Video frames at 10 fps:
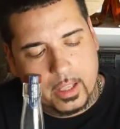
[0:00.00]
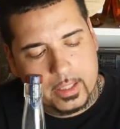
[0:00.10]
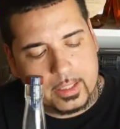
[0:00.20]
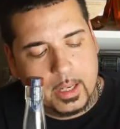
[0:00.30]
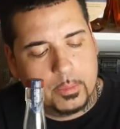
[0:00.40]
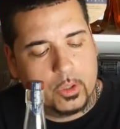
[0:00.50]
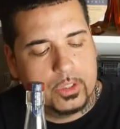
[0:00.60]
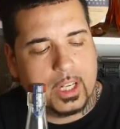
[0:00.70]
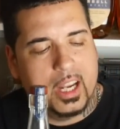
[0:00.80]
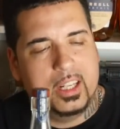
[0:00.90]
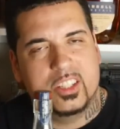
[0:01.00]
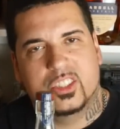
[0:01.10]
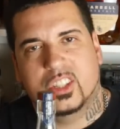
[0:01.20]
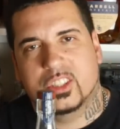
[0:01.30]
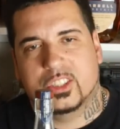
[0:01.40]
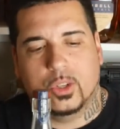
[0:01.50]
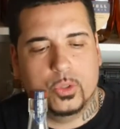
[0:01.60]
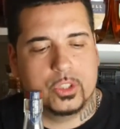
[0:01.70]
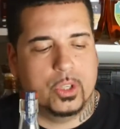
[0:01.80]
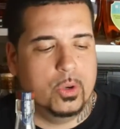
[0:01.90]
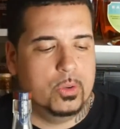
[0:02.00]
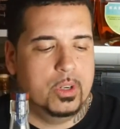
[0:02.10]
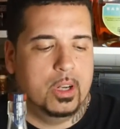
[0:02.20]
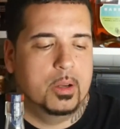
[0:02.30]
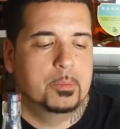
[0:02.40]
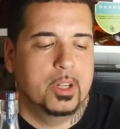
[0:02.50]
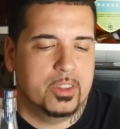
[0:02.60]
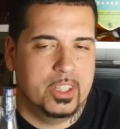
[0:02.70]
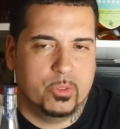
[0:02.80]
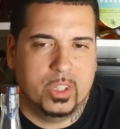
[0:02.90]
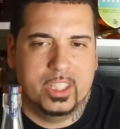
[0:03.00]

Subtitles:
this Emerald Giant is just so-so. Nothing really